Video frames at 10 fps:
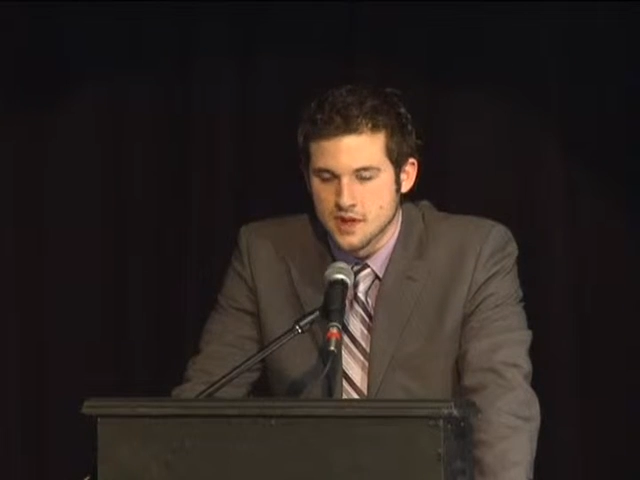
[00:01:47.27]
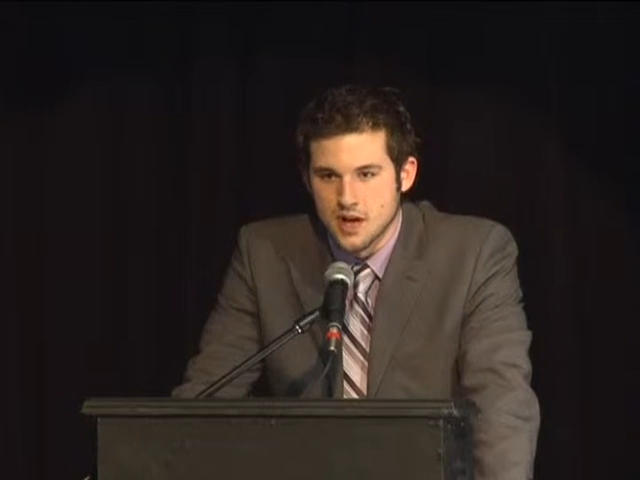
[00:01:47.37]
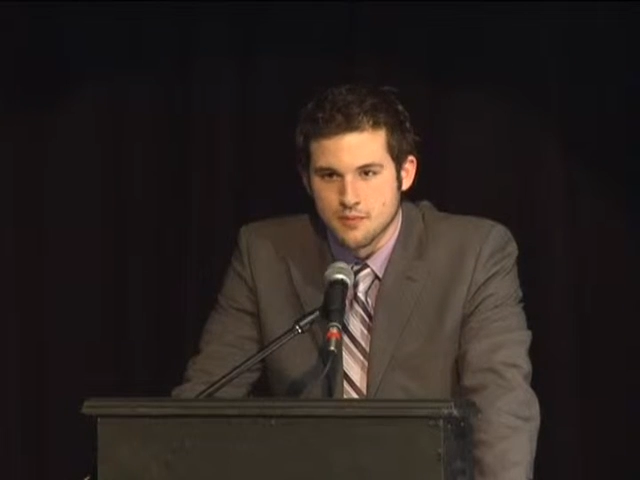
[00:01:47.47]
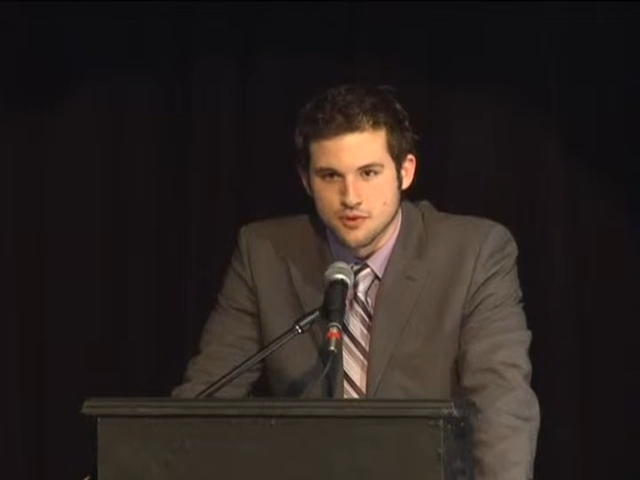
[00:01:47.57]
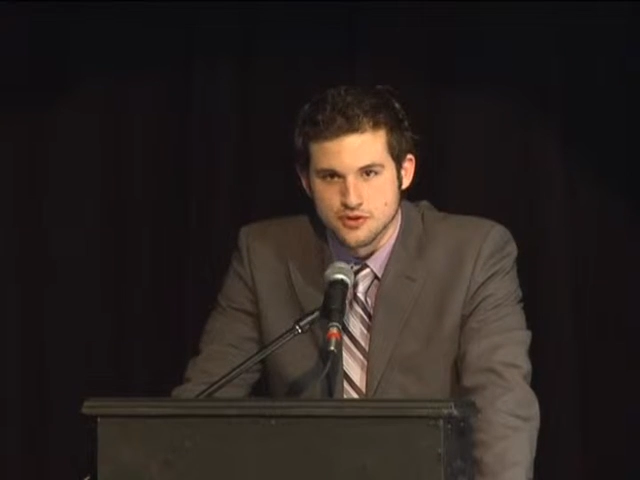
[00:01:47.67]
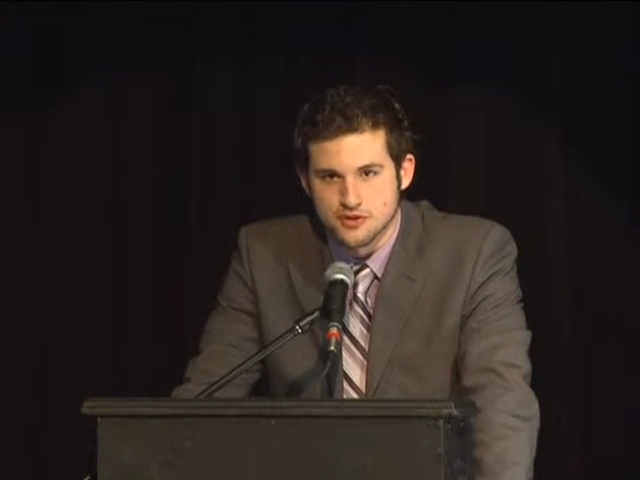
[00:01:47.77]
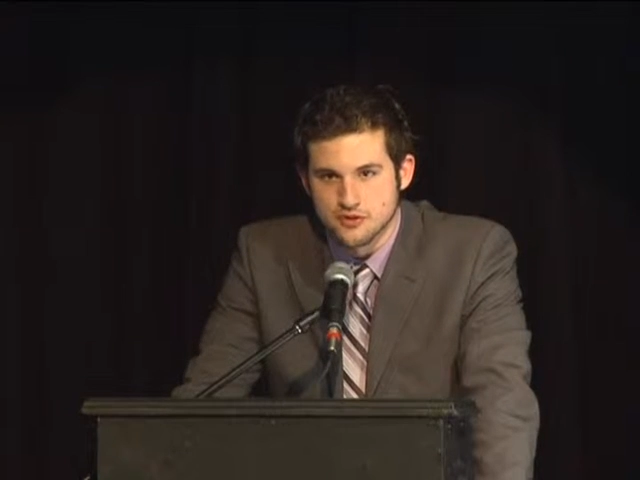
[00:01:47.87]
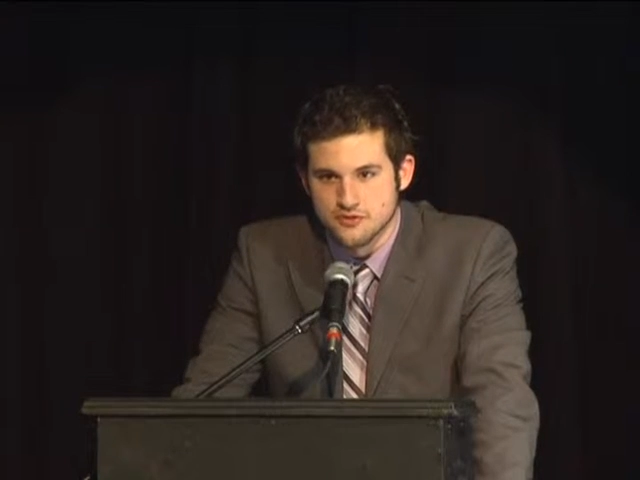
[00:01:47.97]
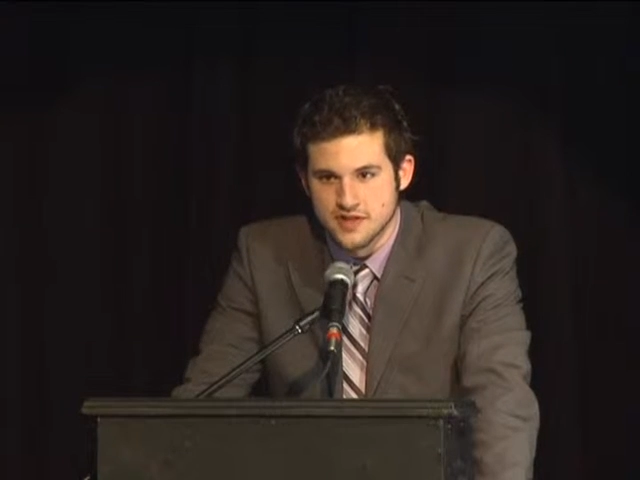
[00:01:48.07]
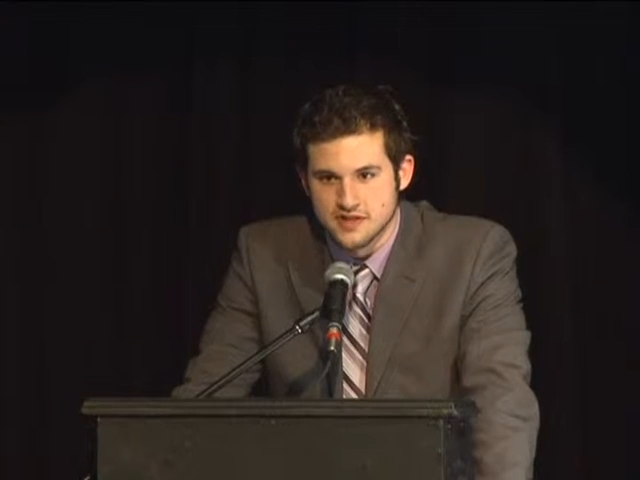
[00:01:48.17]
uh,
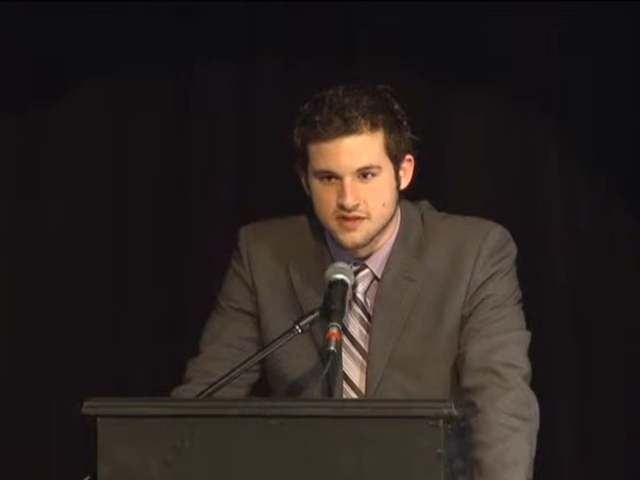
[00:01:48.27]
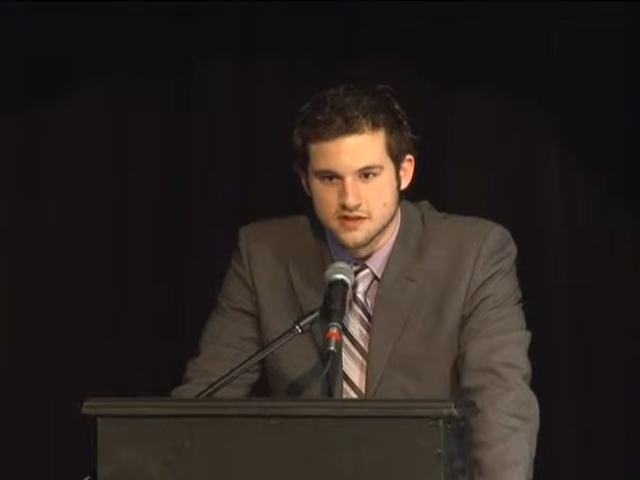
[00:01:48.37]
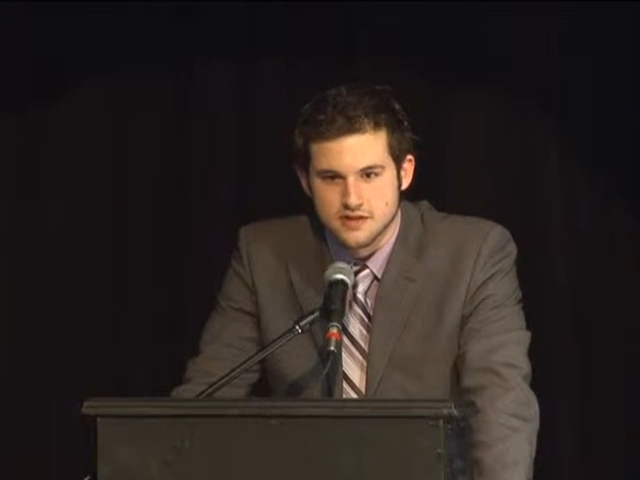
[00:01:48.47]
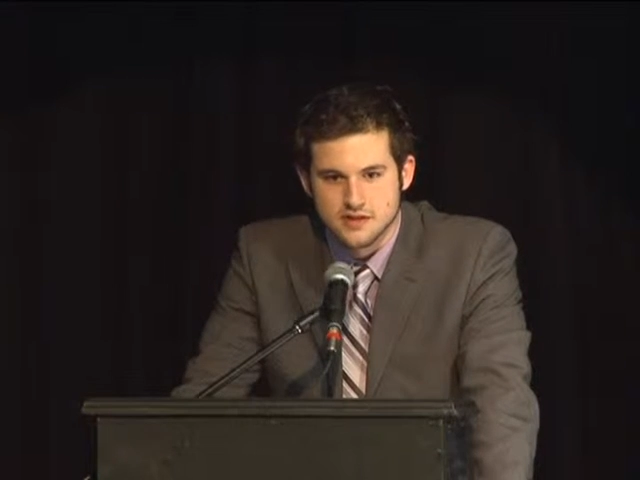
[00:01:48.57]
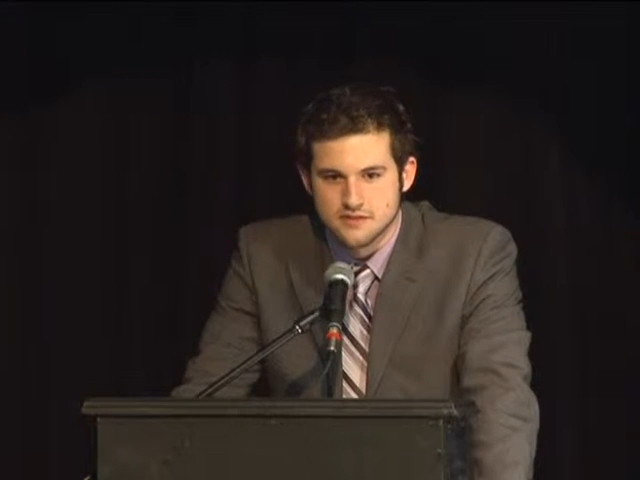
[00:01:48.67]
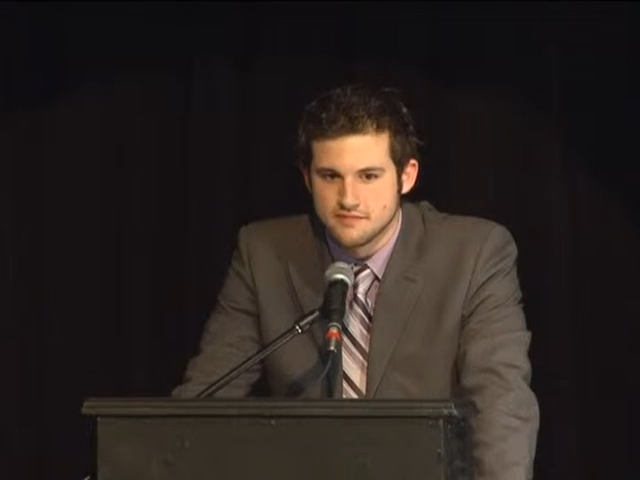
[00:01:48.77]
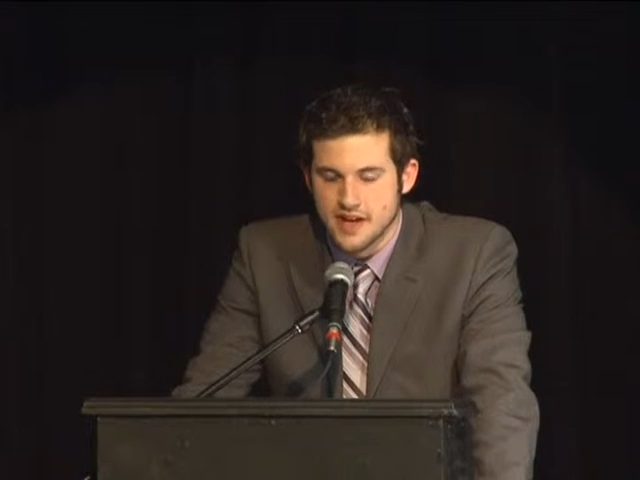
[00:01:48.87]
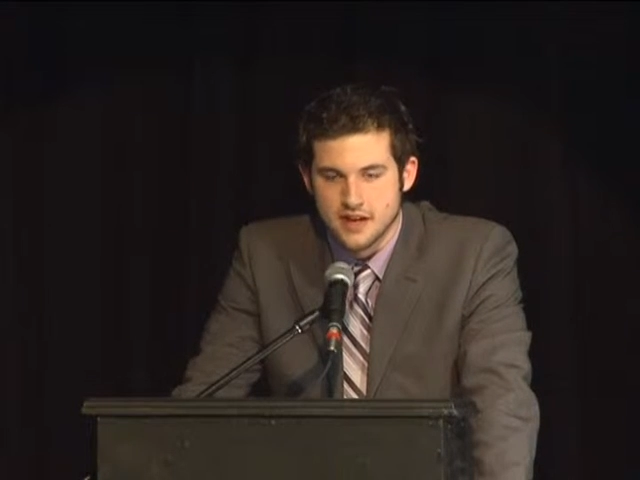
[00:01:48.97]
personal reasons,